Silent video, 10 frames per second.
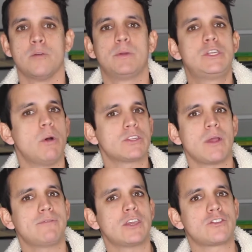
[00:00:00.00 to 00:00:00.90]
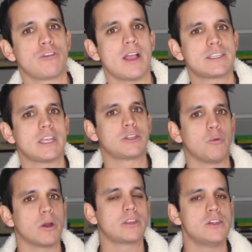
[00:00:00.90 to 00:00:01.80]
But you also have to trust that the
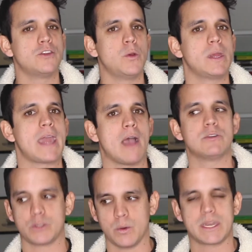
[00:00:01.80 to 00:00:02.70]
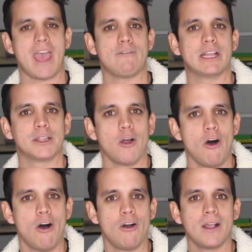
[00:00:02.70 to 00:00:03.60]
work that you're doing now is going to have a
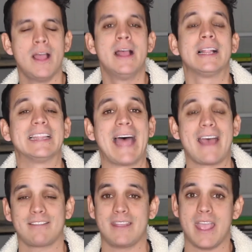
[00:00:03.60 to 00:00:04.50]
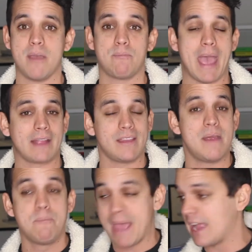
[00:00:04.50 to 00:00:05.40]
long-lasting impact, an
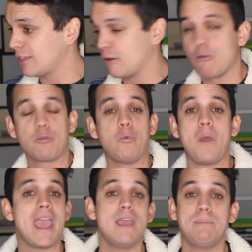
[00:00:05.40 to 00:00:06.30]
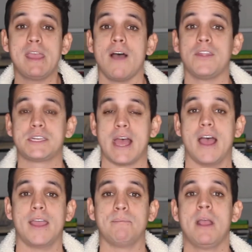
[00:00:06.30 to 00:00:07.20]
impact that goes way beyond the
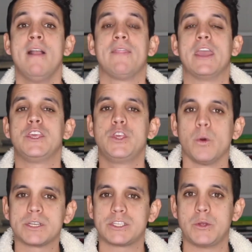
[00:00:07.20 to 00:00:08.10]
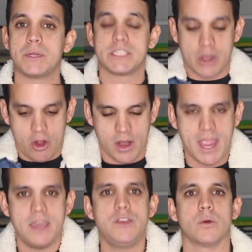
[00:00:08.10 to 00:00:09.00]
time that your students are
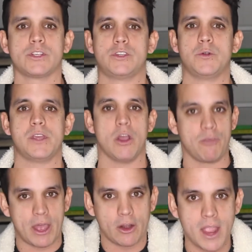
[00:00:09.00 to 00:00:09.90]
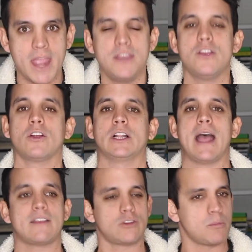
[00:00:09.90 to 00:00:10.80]
in your studio, that are in your
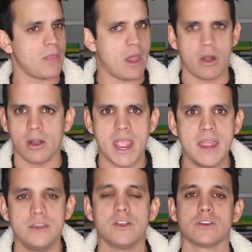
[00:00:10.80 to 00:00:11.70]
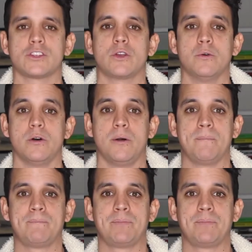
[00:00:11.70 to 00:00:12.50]
classroom, that are in your school.